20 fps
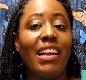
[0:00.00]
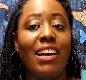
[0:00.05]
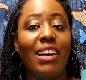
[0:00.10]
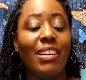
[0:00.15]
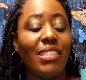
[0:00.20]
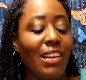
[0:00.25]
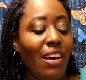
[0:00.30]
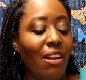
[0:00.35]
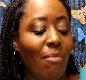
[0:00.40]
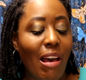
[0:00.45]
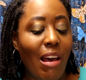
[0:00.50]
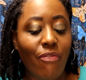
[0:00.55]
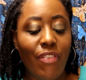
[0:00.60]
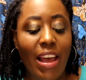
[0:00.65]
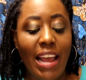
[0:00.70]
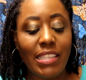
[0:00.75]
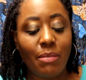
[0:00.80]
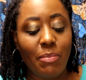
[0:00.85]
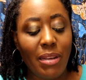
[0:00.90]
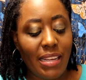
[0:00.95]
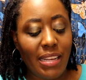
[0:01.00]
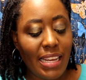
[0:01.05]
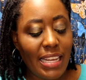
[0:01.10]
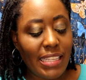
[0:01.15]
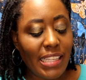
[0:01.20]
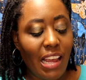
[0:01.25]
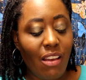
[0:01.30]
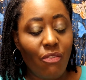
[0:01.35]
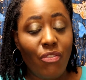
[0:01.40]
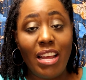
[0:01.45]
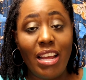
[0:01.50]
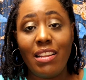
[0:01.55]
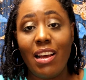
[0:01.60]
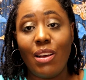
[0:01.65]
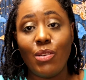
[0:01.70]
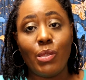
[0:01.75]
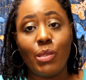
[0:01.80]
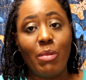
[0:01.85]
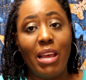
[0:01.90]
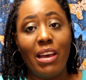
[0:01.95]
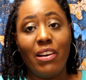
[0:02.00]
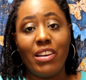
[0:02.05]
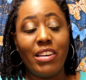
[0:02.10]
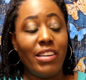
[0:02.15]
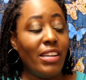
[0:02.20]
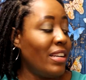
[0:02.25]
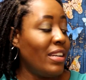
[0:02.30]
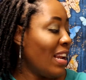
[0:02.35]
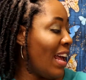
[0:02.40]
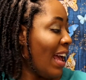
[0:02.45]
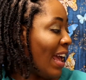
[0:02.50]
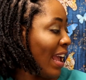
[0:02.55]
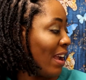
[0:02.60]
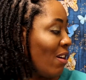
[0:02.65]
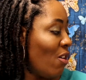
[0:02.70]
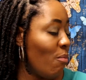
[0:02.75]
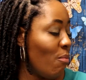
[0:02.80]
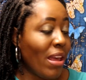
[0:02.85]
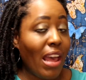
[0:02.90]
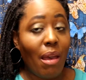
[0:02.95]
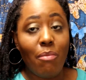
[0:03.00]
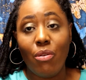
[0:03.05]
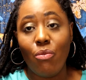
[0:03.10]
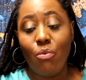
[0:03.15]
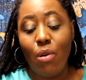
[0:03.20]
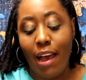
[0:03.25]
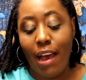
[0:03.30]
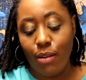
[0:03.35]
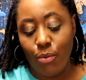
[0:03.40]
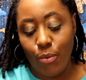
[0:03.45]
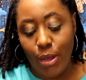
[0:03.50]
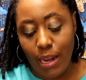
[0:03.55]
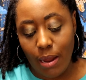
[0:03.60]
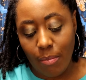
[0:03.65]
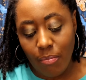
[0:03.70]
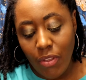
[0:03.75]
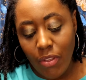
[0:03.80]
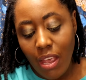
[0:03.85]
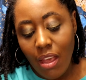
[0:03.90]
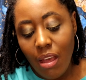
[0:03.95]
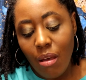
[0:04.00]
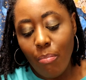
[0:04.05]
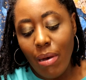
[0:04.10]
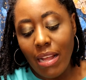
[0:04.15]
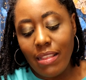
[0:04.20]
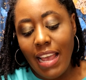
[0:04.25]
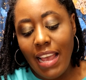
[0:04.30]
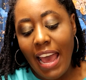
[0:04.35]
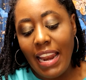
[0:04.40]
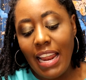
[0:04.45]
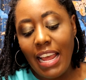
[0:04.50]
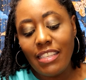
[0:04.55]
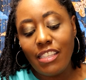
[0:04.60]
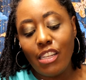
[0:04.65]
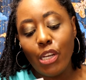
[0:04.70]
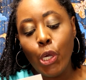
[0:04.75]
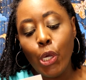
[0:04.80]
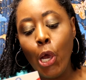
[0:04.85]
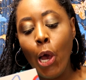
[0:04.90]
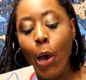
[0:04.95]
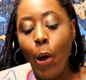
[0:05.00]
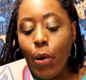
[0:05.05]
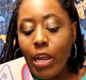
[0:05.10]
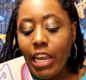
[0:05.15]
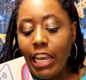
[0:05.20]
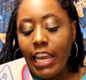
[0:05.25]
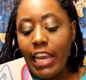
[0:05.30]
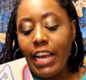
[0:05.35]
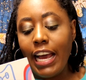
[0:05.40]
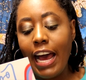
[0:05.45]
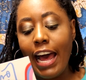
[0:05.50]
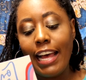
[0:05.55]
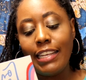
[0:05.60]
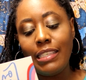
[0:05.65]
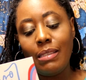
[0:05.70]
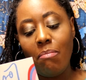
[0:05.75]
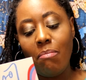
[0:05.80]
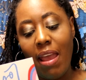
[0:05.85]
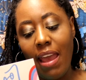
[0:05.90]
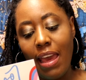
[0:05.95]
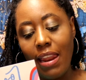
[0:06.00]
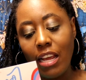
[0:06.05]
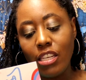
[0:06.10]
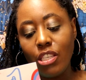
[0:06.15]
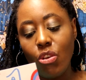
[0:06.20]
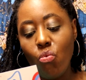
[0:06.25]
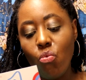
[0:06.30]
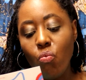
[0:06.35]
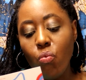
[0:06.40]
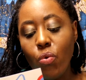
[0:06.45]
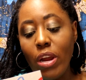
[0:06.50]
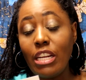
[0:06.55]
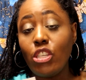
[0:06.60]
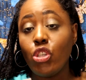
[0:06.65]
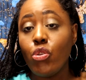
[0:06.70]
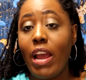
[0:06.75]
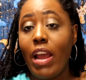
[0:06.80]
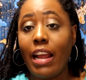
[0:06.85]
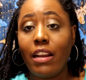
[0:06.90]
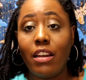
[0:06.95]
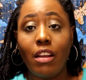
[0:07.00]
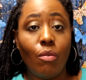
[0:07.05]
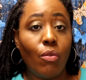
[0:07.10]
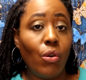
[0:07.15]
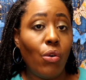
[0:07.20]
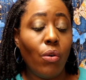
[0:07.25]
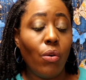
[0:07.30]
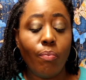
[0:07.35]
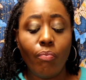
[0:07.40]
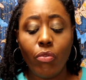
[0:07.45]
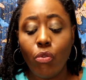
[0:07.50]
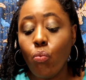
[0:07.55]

goes on my face because if it don't smell good, then I ain't going to be able to rock with it. But that is the KOKIE Cosmetics Retractable.